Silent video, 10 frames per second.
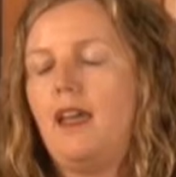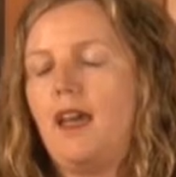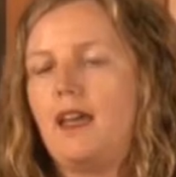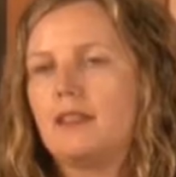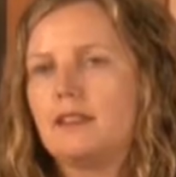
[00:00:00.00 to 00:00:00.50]

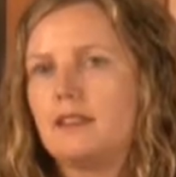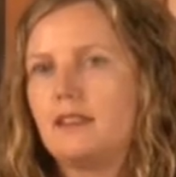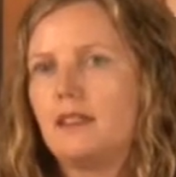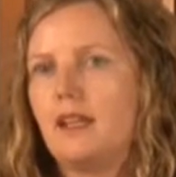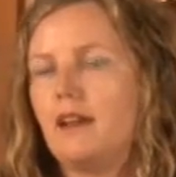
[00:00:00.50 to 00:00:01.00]
And
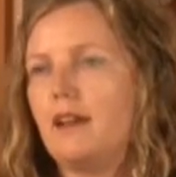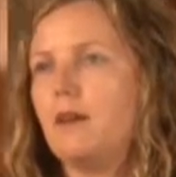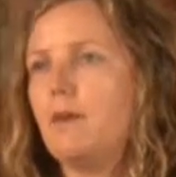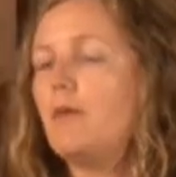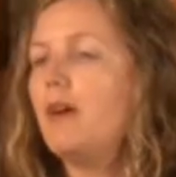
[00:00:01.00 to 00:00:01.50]

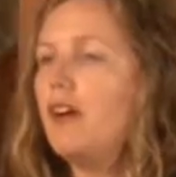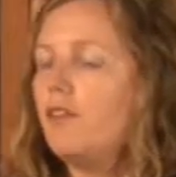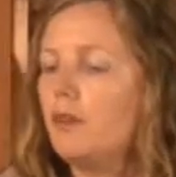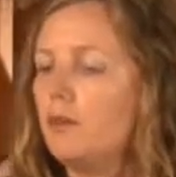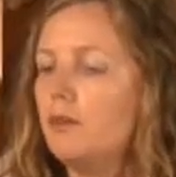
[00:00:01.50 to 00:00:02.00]
uh,
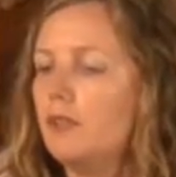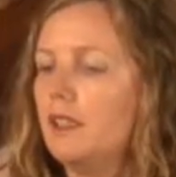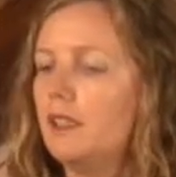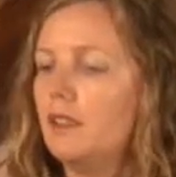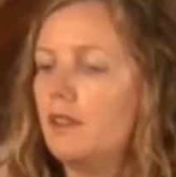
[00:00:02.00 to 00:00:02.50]
apart from
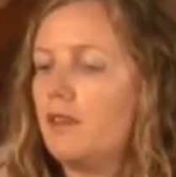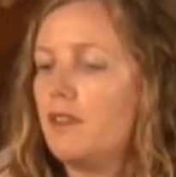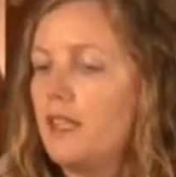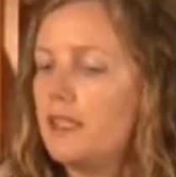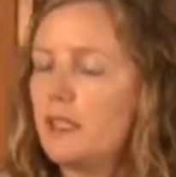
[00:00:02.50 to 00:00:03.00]
the
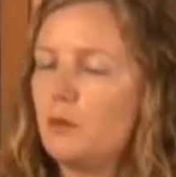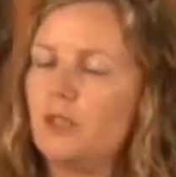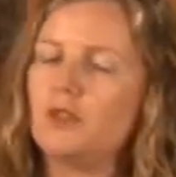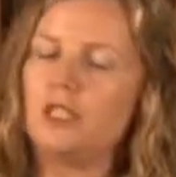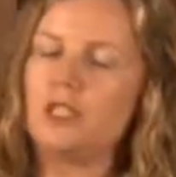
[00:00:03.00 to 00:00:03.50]
things that
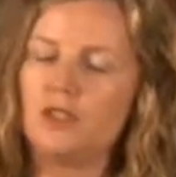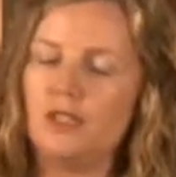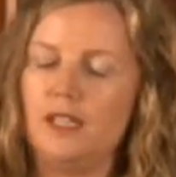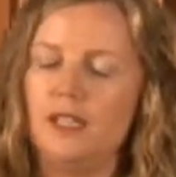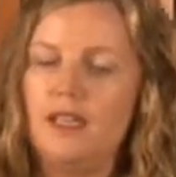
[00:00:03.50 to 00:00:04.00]
we
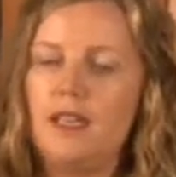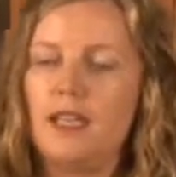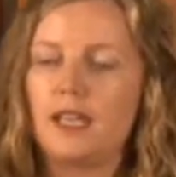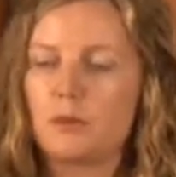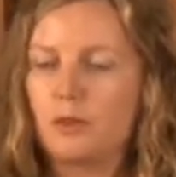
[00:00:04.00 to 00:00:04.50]
traditionally
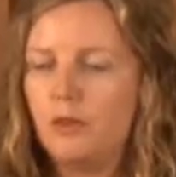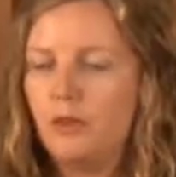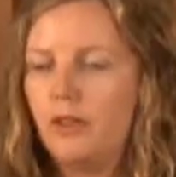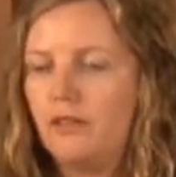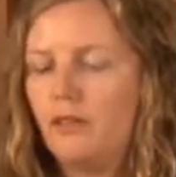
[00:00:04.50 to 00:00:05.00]

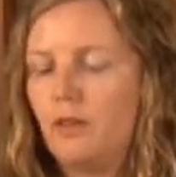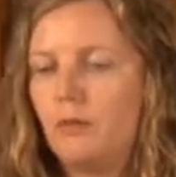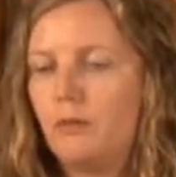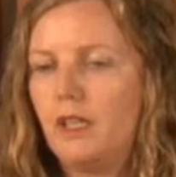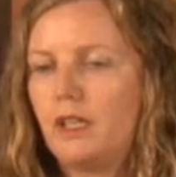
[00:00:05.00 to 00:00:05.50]
explore
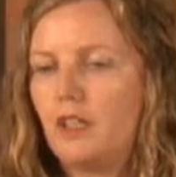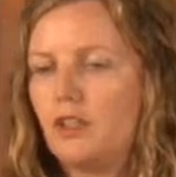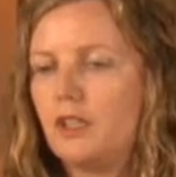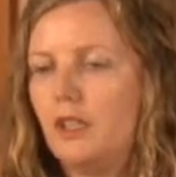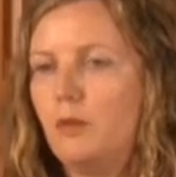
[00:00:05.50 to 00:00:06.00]
from the
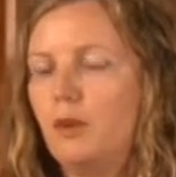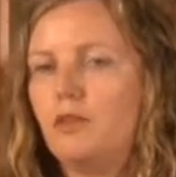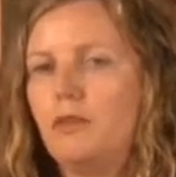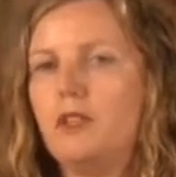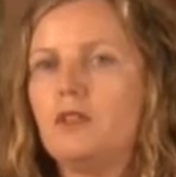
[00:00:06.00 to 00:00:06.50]
archaeological
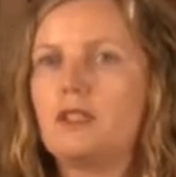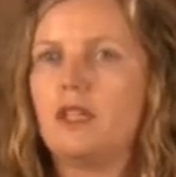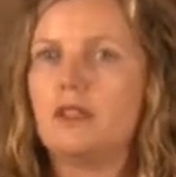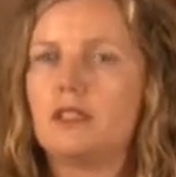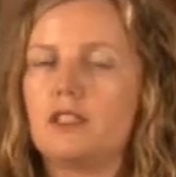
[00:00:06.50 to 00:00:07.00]
point of view,
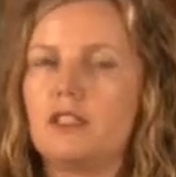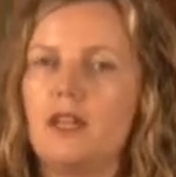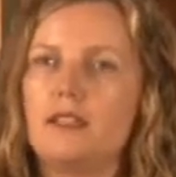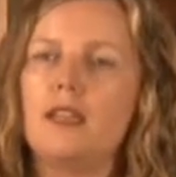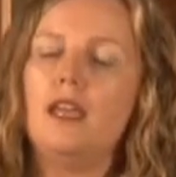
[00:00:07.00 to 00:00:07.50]
such
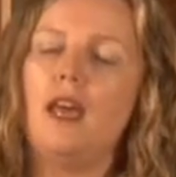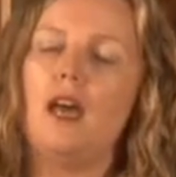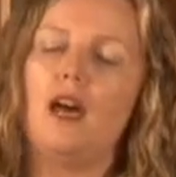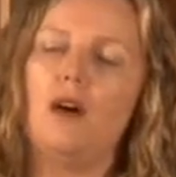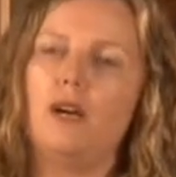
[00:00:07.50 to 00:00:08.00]
as
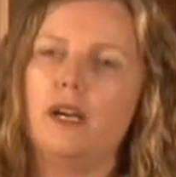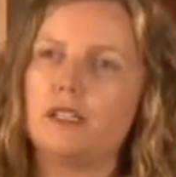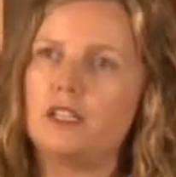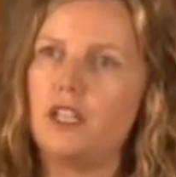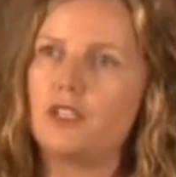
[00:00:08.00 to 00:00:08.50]
how
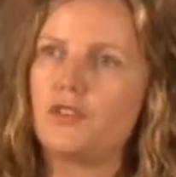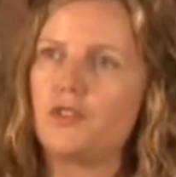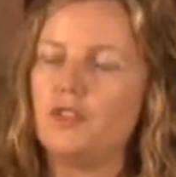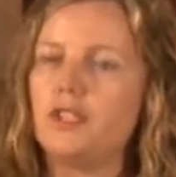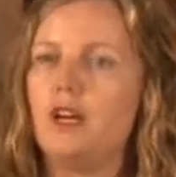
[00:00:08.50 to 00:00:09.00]
art changed
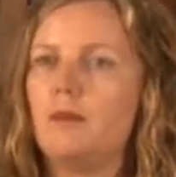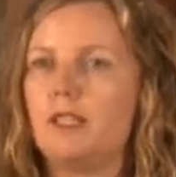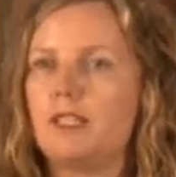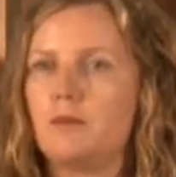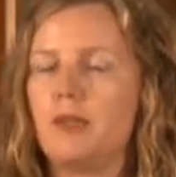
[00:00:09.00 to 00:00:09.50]
through time
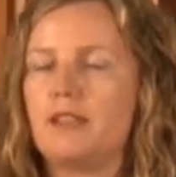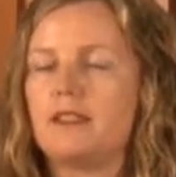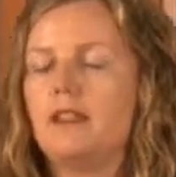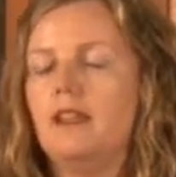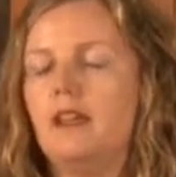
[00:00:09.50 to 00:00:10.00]
and
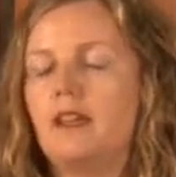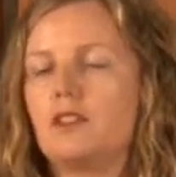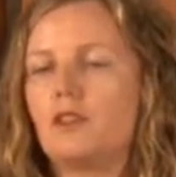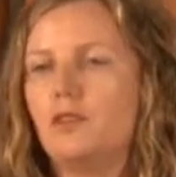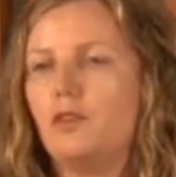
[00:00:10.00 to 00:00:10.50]
space
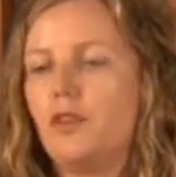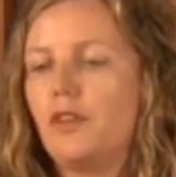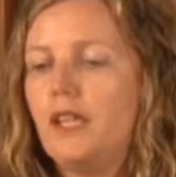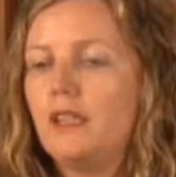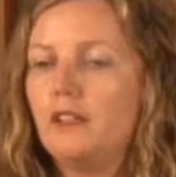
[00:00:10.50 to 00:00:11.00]
and so
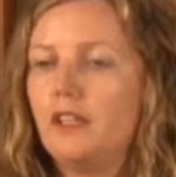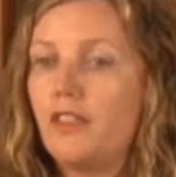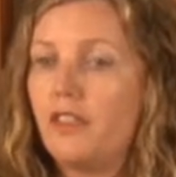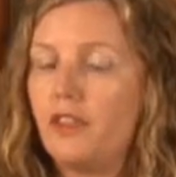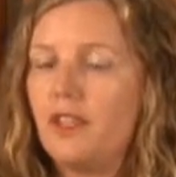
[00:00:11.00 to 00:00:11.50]
forth, there are
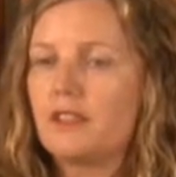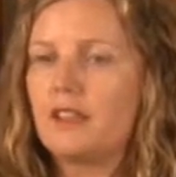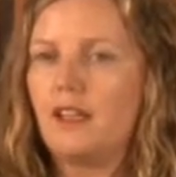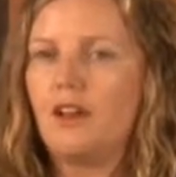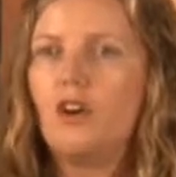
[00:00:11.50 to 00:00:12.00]

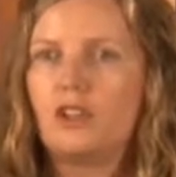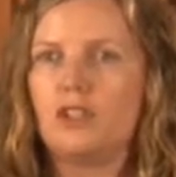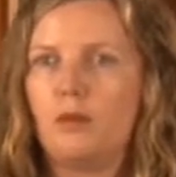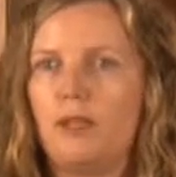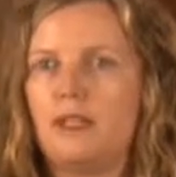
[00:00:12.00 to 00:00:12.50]
things like hot
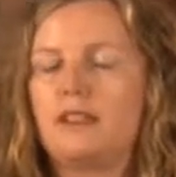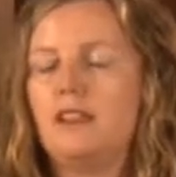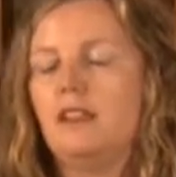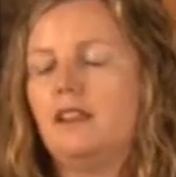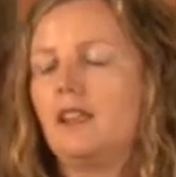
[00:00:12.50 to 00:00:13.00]
topics
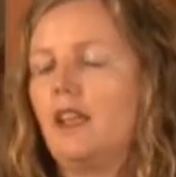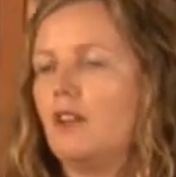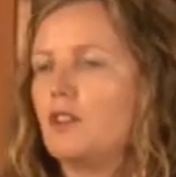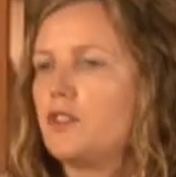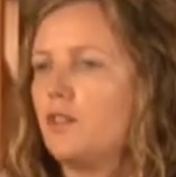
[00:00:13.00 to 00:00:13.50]
that
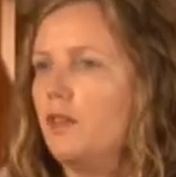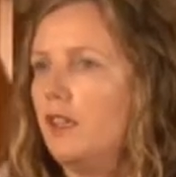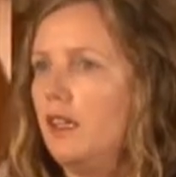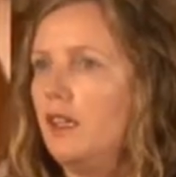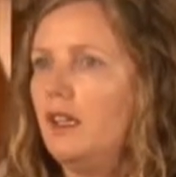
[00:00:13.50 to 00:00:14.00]
can also
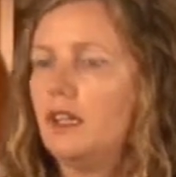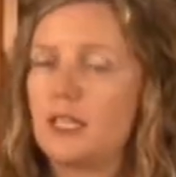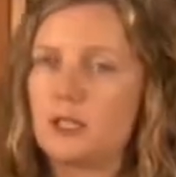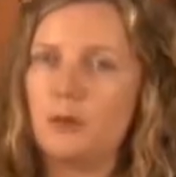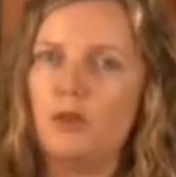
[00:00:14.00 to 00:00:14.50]
be
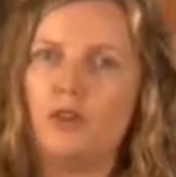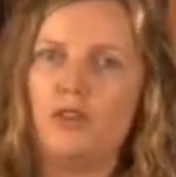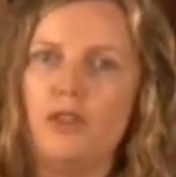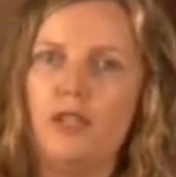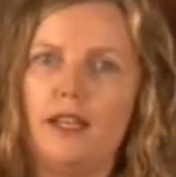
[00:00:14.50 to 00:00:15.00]
explored
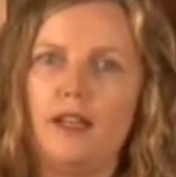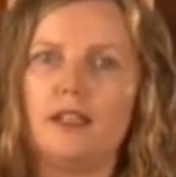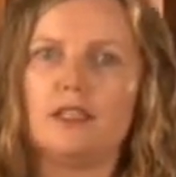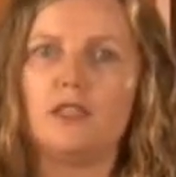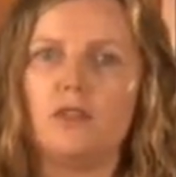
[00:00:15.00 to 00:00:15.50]
through the
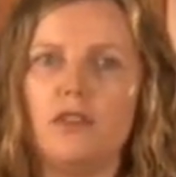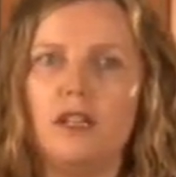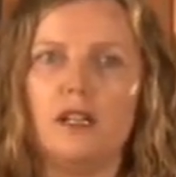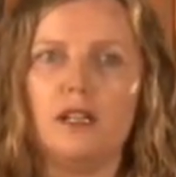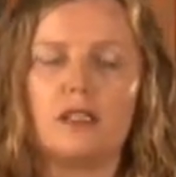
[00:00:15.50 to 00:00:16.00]
analysis of
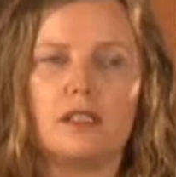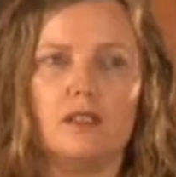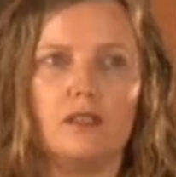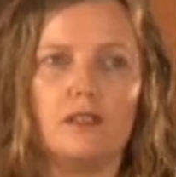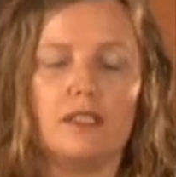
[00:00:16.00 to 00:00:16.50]
the art,
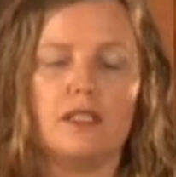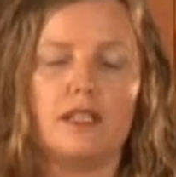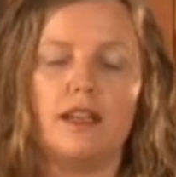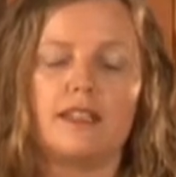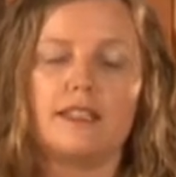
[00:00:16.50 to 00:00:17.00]
so,
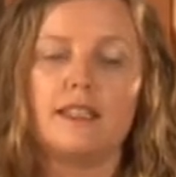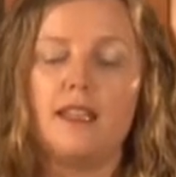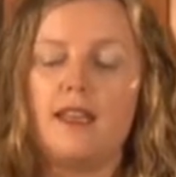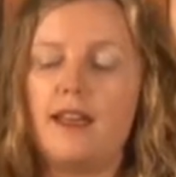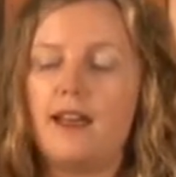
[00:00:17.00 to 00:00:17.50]
such as,
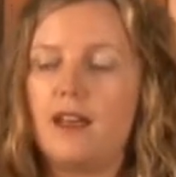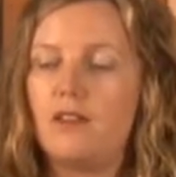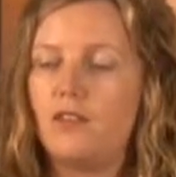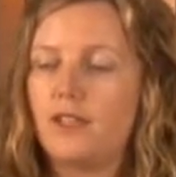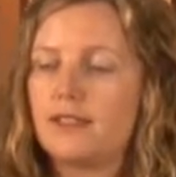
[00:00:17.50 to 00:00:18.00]

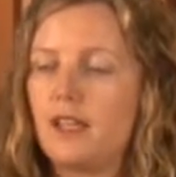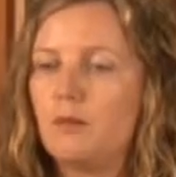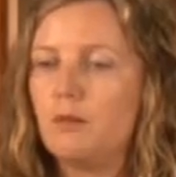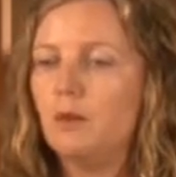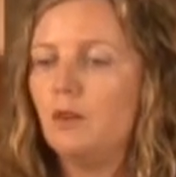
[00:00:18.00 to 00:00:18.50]
uh, for
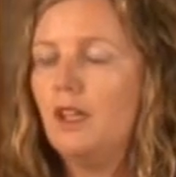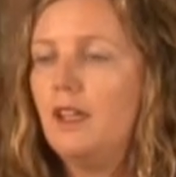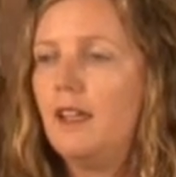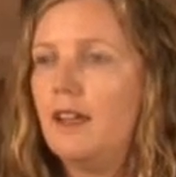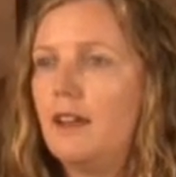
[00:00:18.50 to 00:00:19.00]
example,
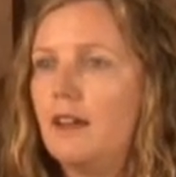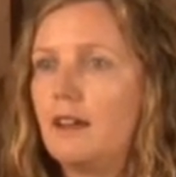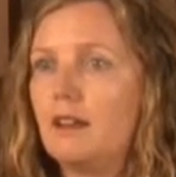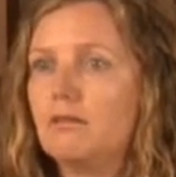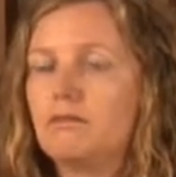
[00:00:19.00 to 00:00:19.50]
uh,
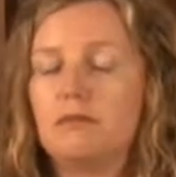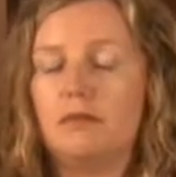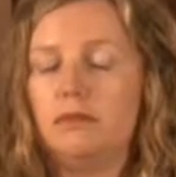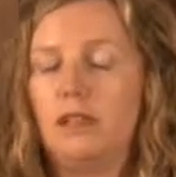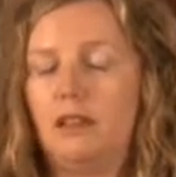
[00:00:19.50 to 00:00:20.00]

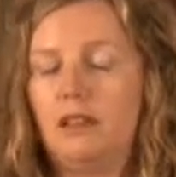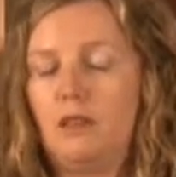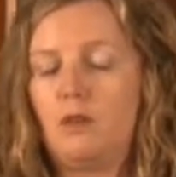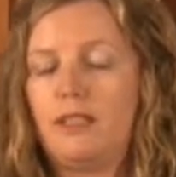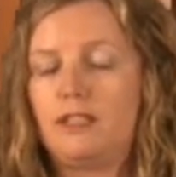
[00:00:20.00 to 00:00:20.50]

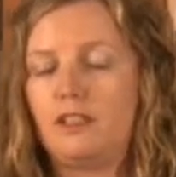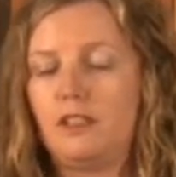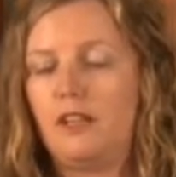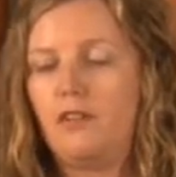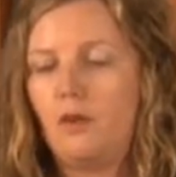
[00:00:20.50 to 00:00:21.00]
a
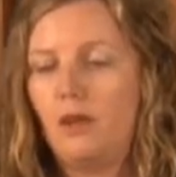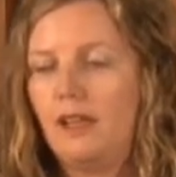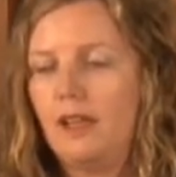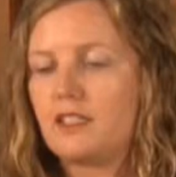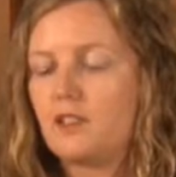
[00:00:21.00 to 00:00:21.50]
question that
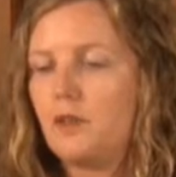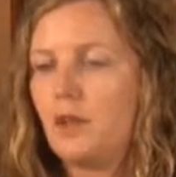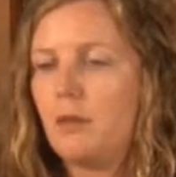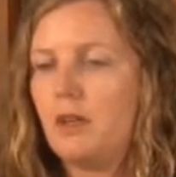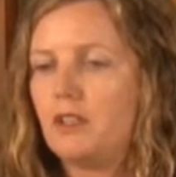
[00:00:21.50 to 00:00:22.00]
everyone likes to
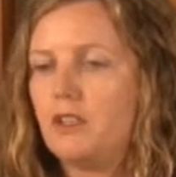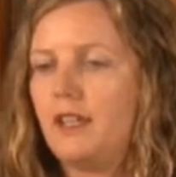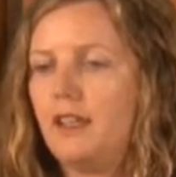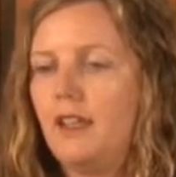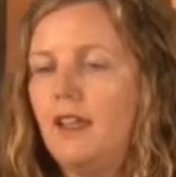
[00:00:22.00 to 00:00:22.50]
talk about
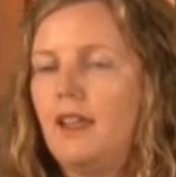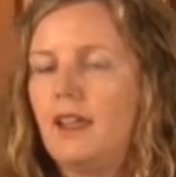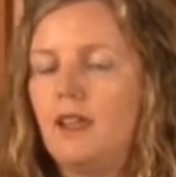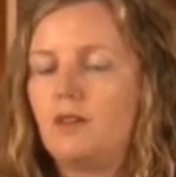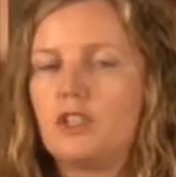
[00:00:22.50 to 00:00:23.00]
today,
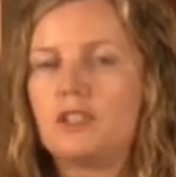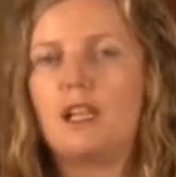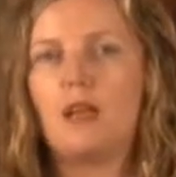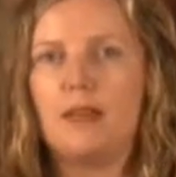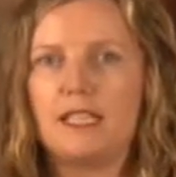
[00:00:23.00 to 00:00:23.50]
uh, which is
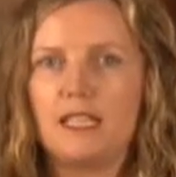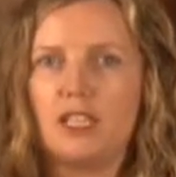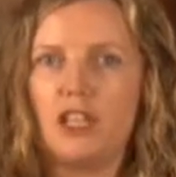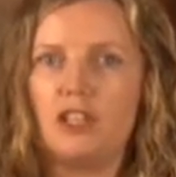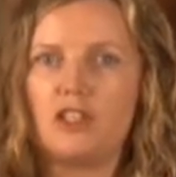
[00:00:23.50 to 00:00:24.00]
climatic
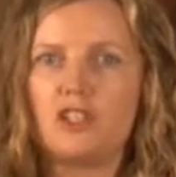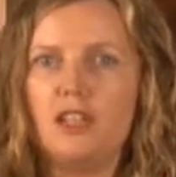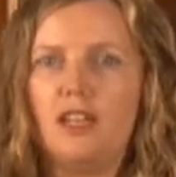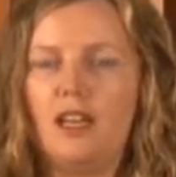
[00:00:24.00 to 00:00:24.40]
change.